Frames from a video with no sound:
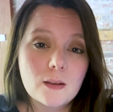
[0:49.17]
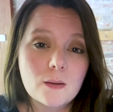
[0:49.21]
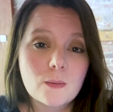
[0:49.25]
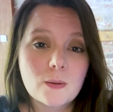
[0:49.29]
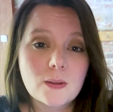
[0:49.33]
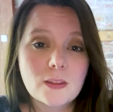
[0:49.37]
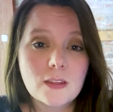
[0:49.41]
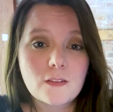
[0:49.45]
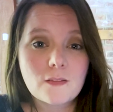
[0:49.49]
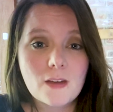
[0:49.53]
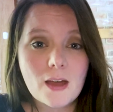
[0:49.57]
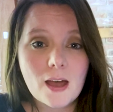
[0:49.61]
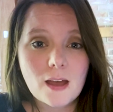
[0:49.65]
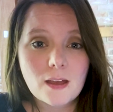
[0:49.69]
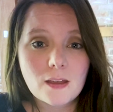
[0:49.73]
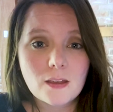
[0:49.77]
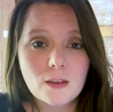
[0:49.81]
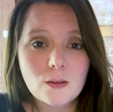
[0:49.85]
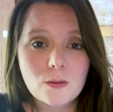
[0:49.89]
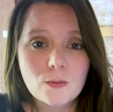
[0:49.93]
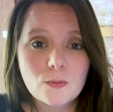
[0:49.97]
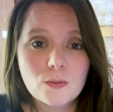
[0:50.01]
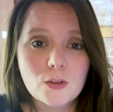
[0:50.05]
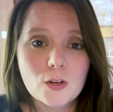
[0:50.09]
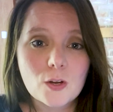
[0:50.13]
what they
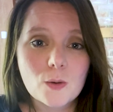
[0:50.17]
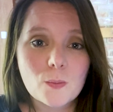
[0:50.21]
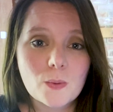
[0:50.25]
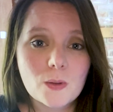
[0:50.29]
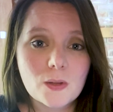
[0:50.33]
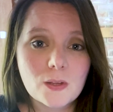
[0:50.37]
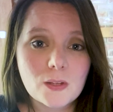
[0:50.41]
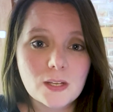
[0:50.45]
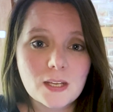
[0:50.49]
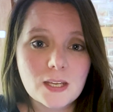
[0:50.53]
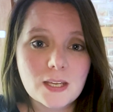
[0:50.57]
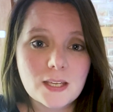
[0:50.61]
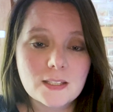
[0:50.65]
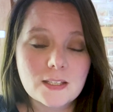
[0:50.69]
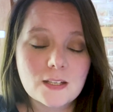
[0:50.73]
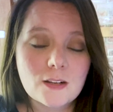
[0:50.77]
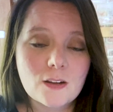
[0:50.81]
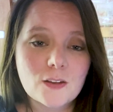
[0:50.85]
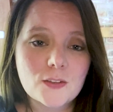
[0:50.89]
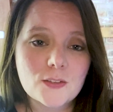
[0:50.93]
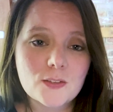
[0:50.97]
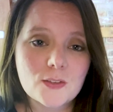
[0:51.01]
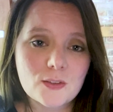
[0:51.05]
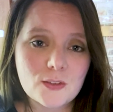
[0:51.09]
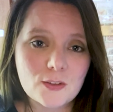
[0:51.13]
value, their abilities, and
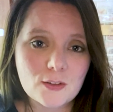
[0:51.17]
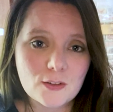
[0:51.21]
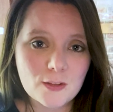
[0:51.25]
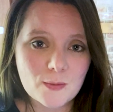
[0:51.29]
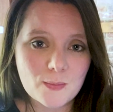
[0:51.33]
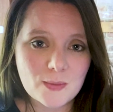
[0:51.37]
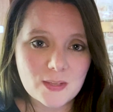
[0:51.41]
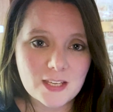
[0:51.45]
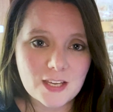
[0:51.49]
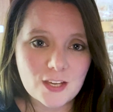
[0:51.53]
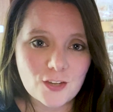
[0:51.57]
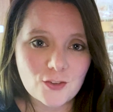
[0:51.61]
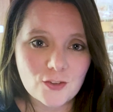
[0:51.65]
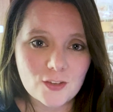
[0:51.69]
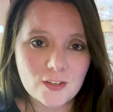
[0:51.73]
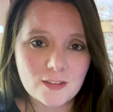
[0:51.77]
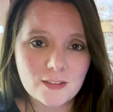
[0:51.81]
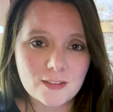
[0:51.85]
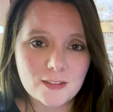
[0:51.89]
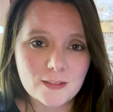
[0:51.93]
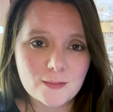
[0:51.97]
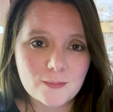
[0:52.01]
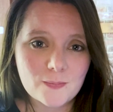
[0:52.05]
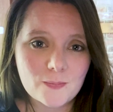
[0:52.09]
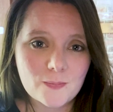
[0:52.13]
also their
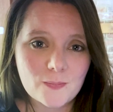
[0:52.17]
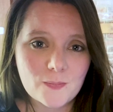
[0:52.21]
limitations